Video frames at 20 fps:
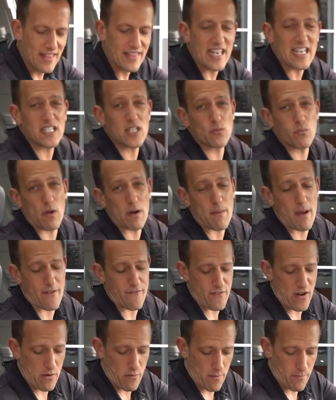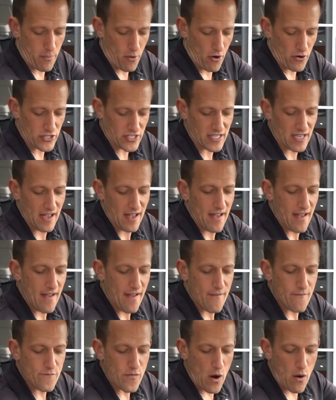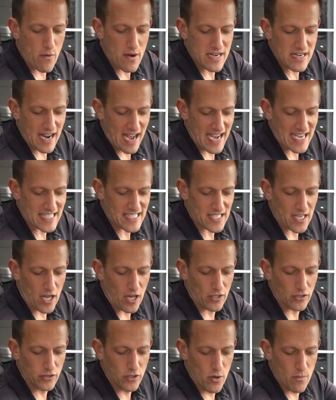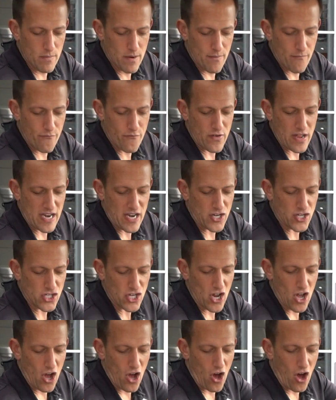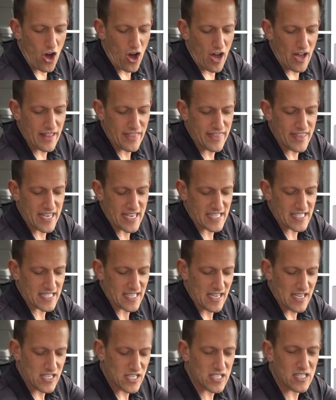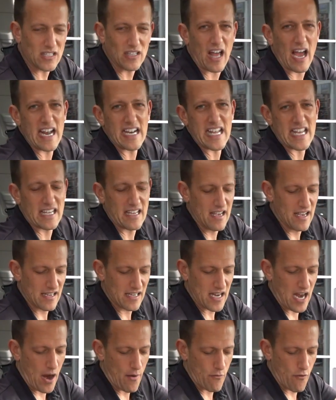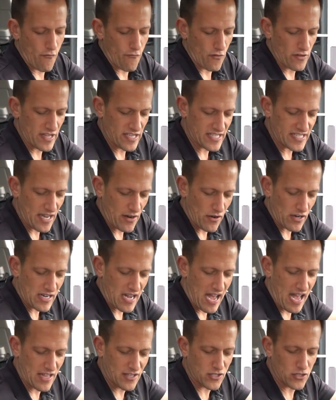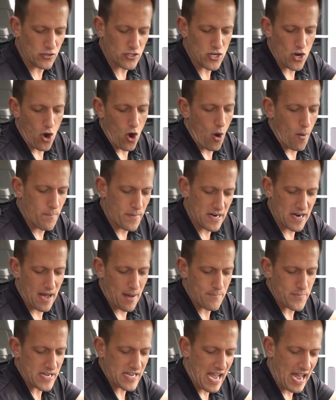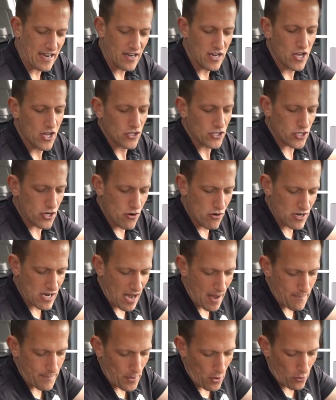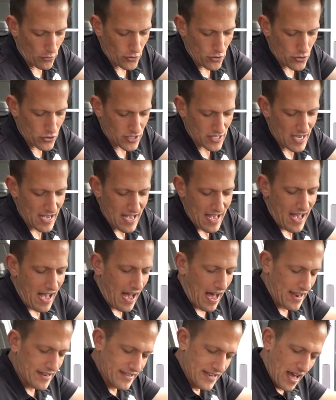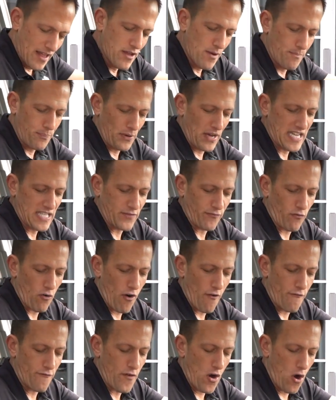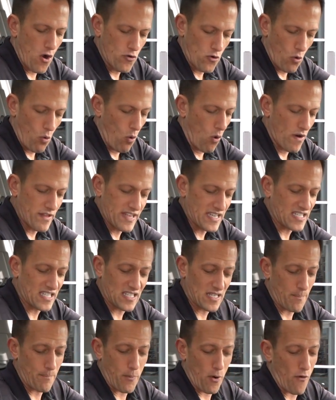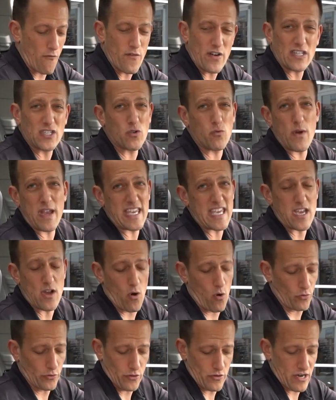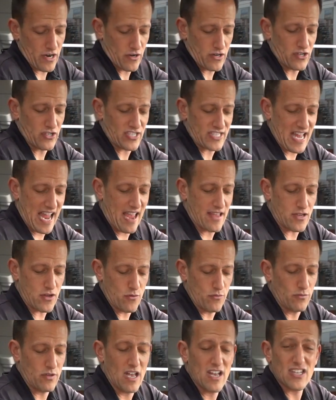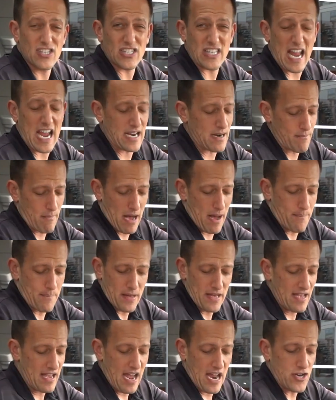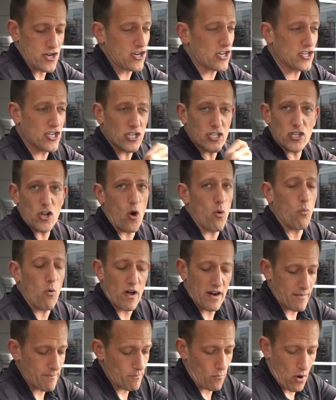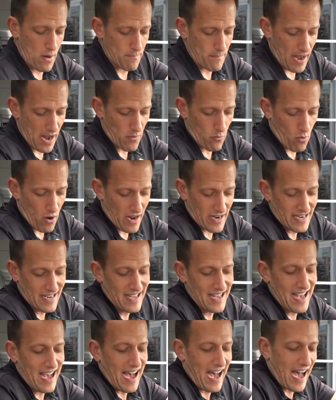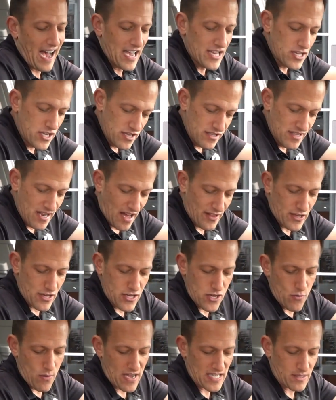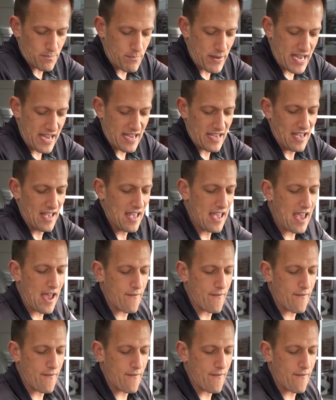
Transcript: This is one of my favorite parts. Very nice aluminum finish on this sliding cover for the center console. You open it up, you got two cup holders, another place for a phone, or this is a perfect Twinkie holder here. You, sta you stand them up and you can just go one, one by one. Another USB.